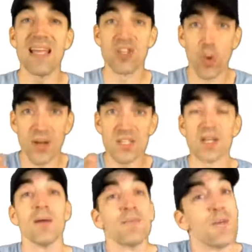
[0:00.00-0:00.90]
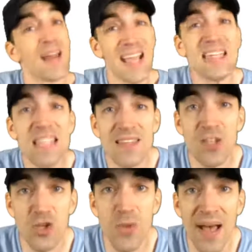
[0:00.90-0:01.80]
It's going to come from an idea
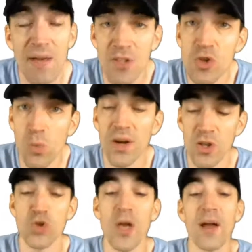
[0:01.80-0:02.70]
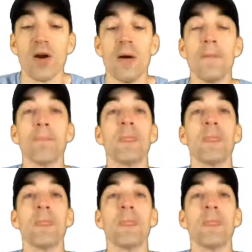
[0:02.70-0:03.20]
that you have that you want to share,